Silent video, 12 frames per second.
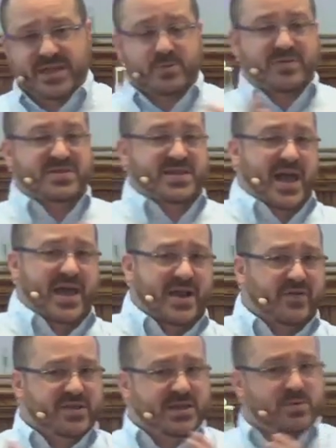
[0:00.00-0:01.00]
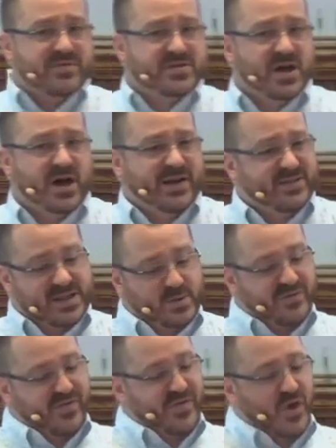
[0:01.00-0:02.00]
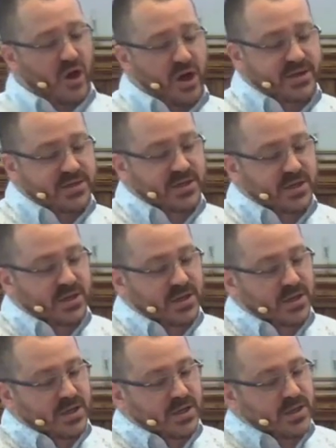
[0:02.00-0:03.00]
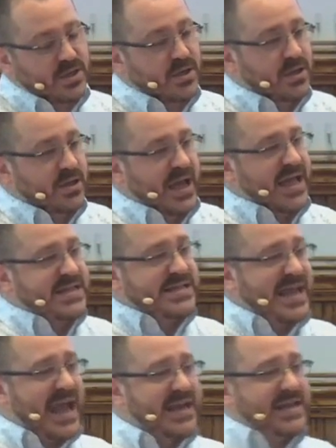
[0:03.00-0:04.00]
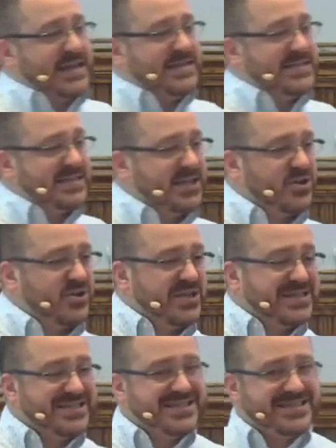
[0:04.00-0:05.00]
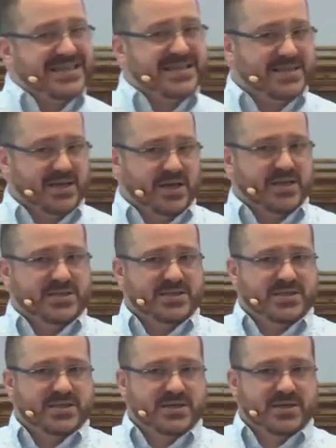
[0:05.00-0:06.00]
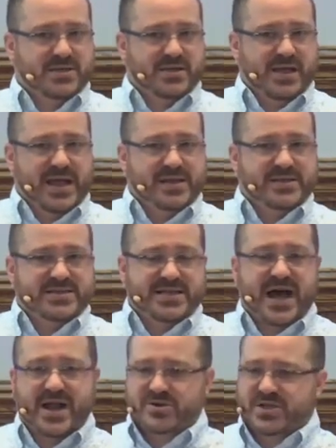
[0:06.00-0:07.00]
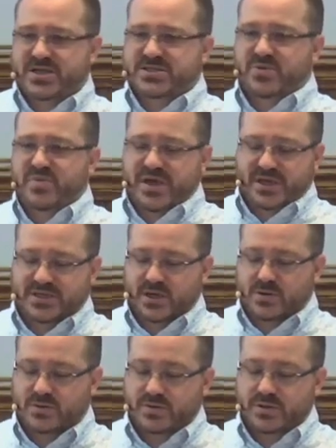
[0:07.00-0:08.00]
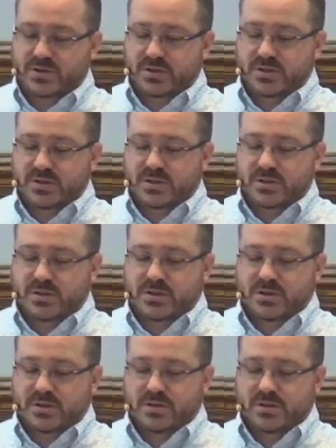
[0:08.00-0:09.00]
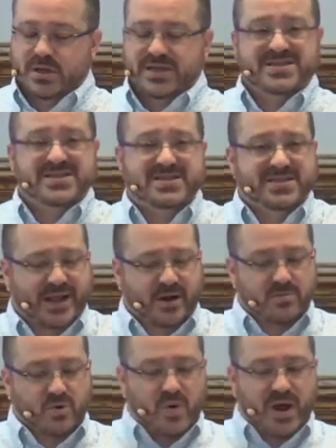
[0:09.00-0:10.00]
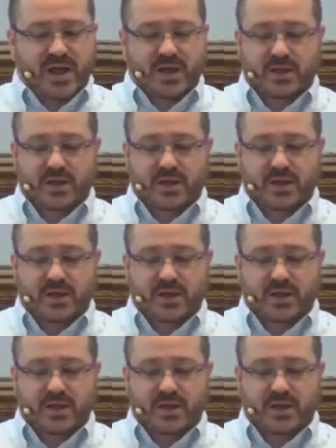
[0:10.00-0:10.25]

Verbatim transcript: said, everything we've done, everything we've thought and yet he still sees us and desires us to be his own. He doesn't scare him away.